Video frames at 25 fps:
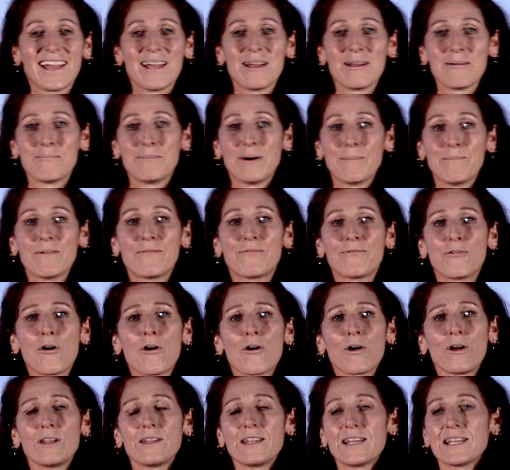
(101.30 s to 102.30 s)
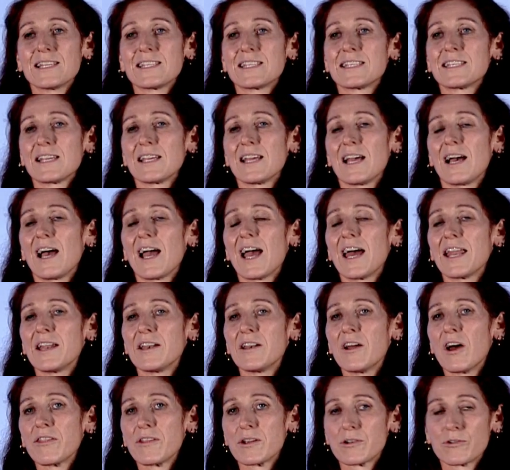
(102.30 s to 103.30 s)
But before all this, I had
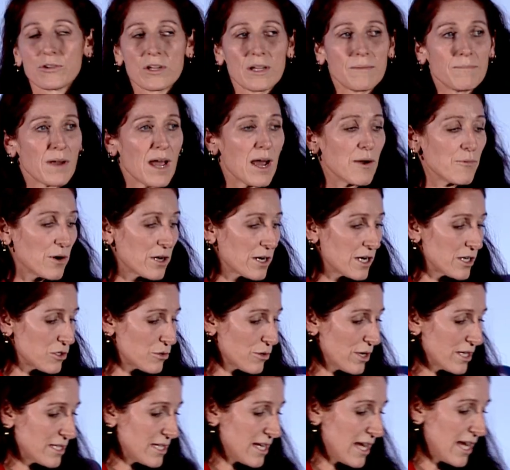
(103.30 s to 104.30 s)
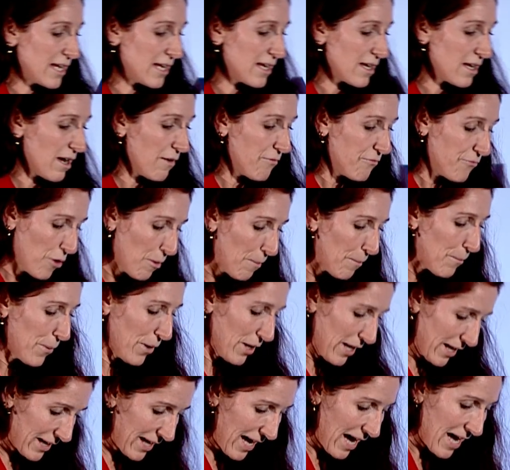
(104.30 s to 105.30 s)
another dream. I wanted to attend a football
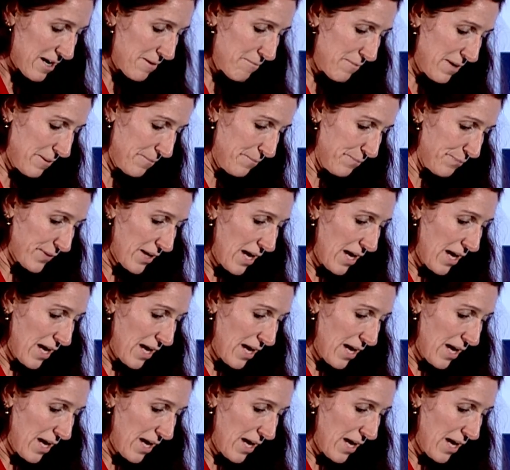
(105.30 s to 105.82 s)
academy.